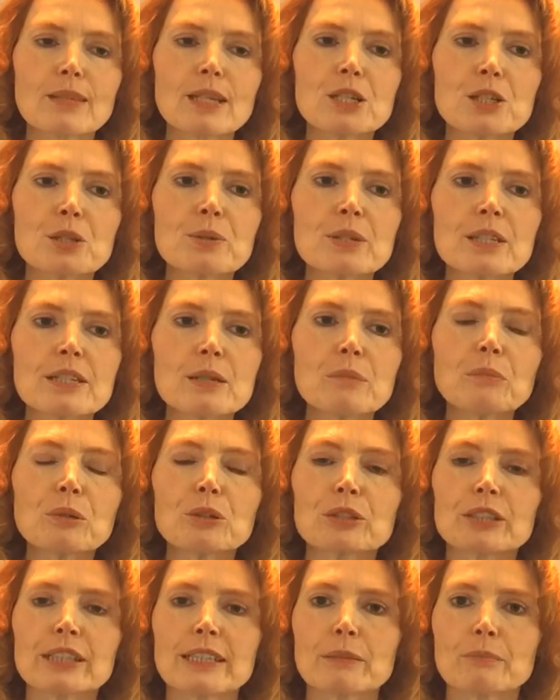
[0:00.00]
So a simple
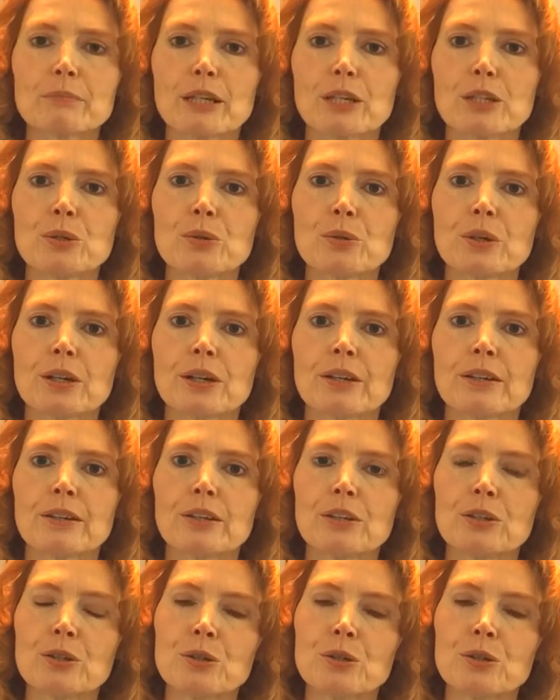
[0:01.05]
tip that you can